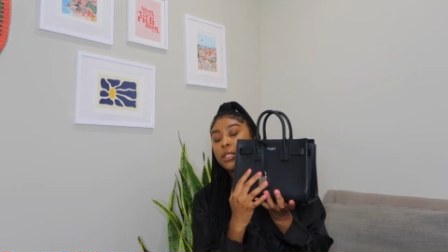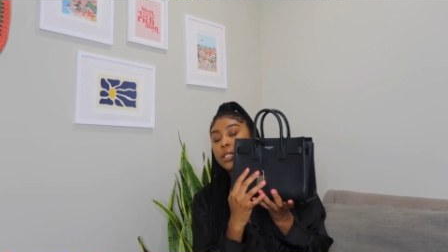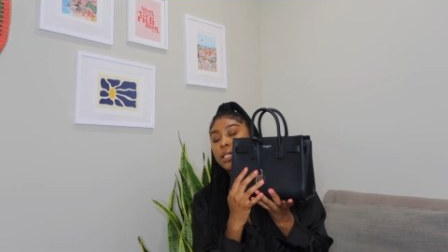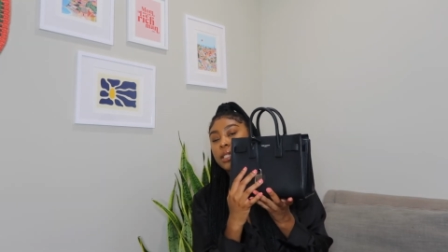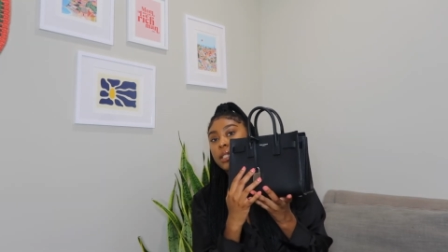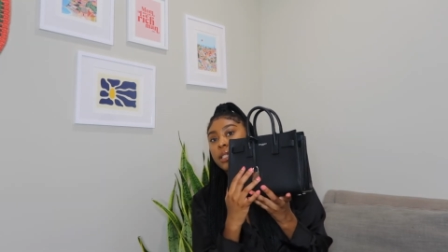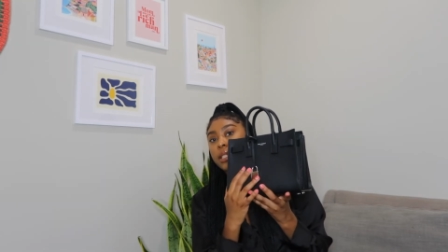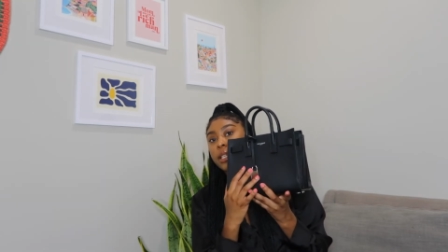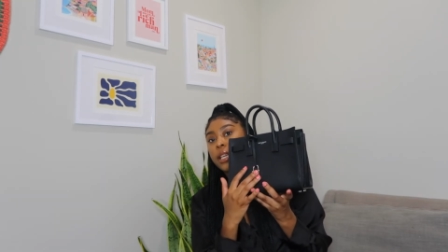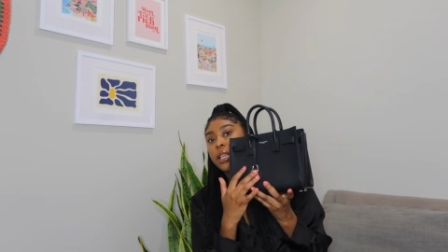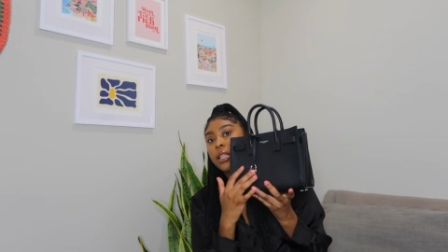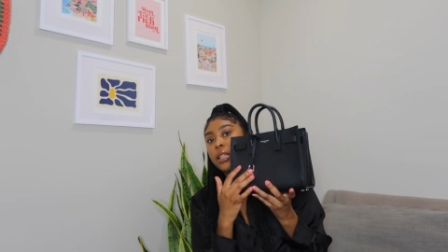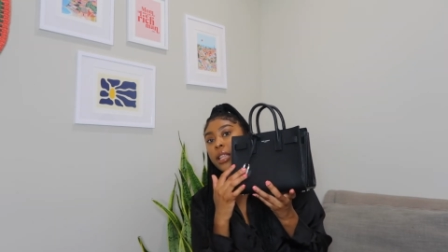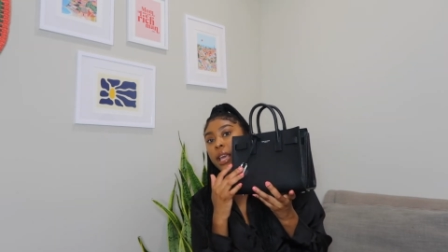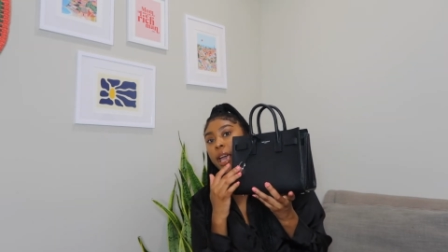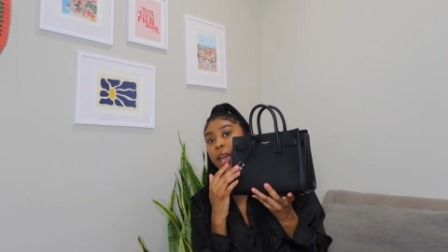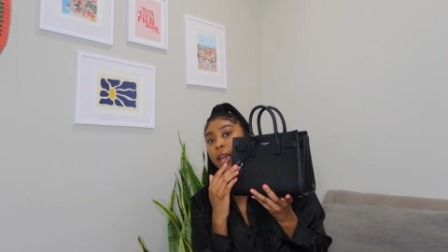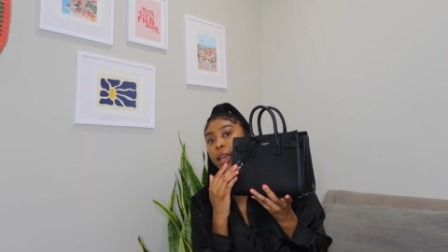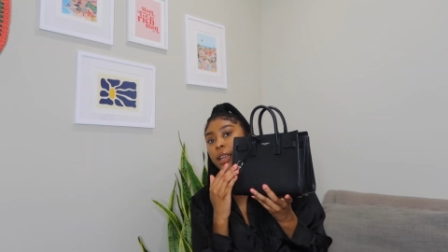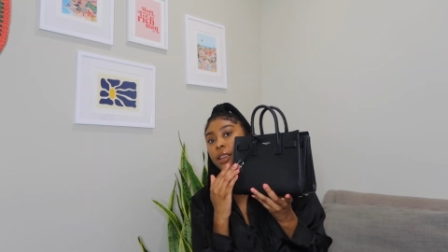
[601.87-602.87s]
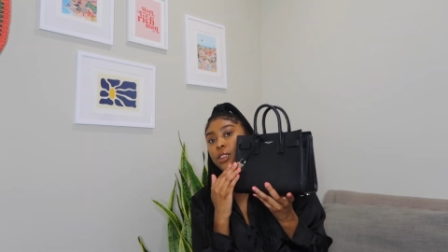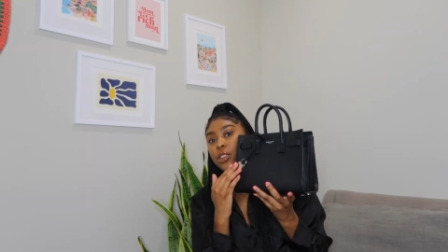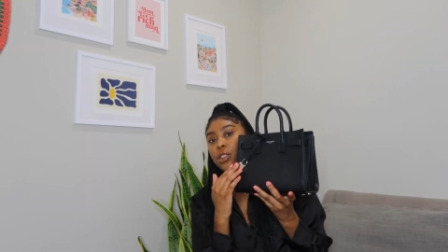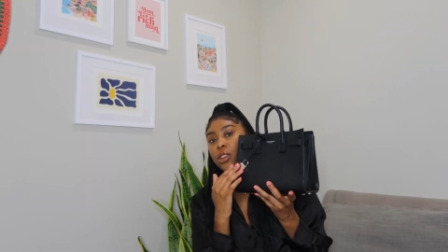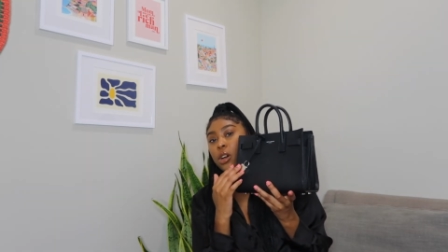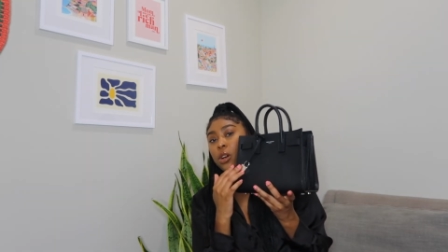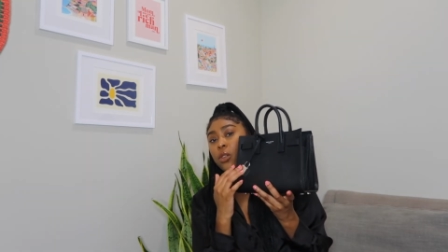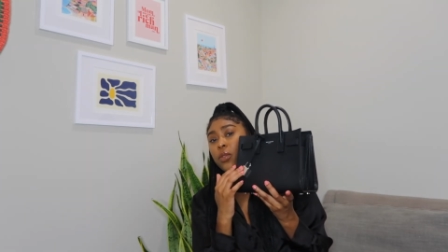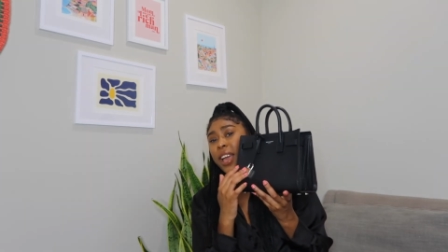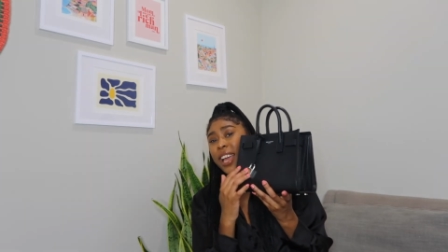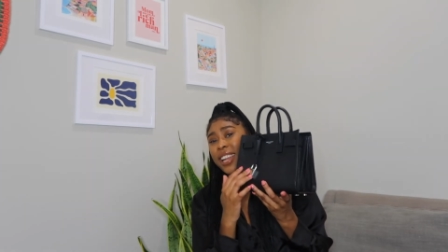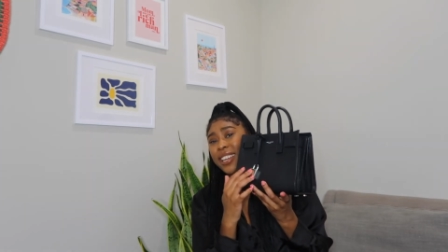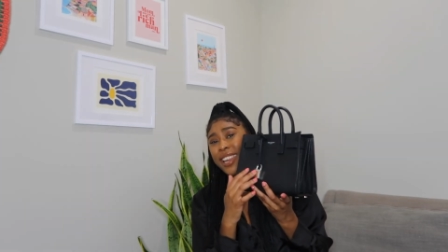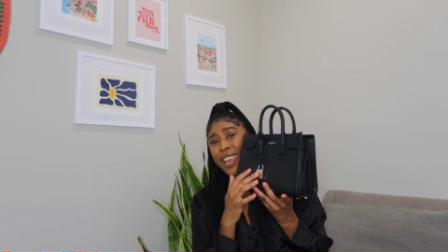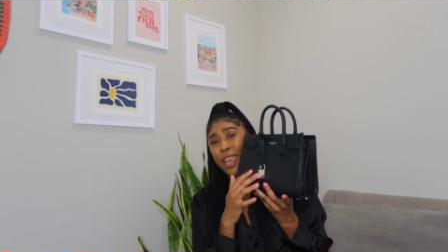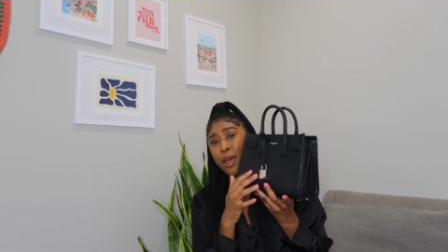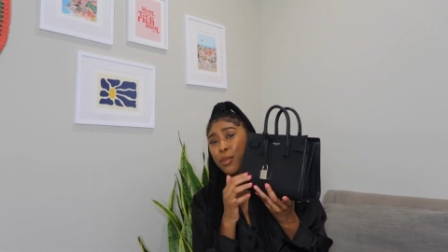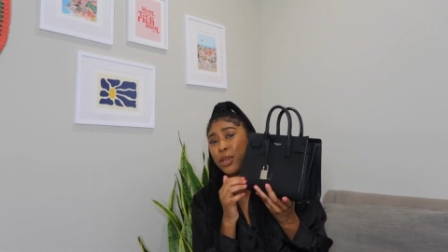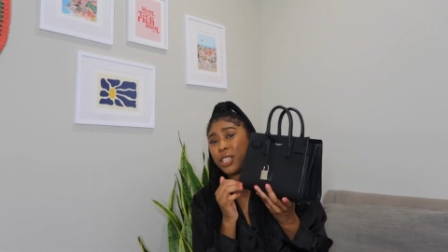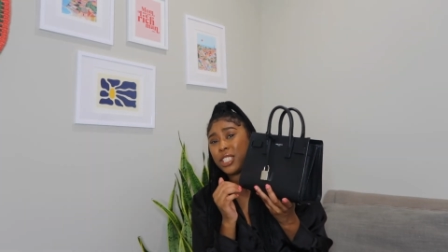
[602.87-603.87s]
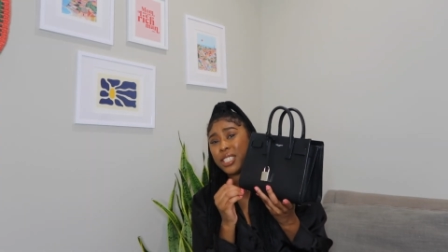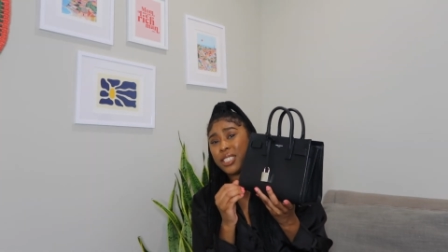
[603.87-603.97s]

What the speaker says: to see that, you know, that damage